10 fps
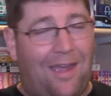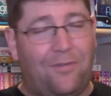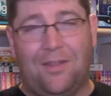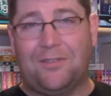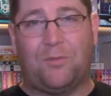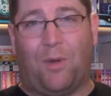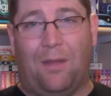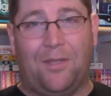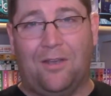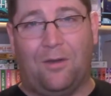everything's
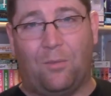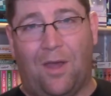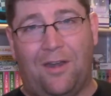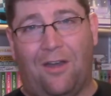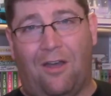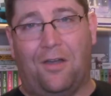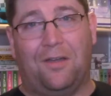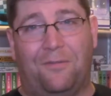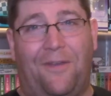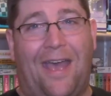probably going to run
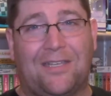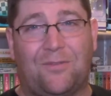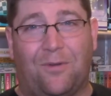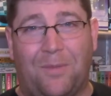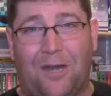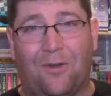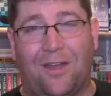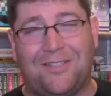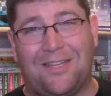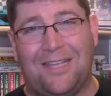hard and fast from
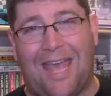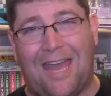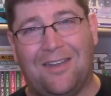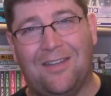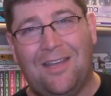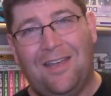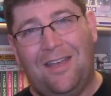here on to the end.